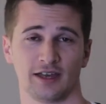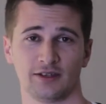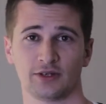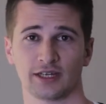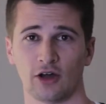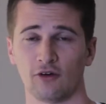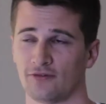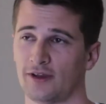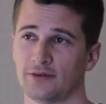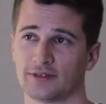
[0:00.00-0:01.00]
You can
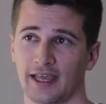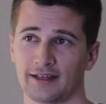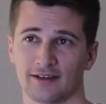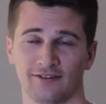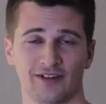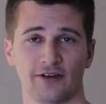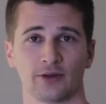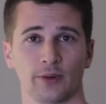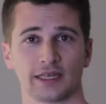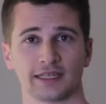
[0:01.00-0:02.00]
offload data very
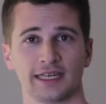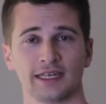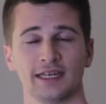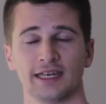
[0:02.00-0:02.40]
quickly,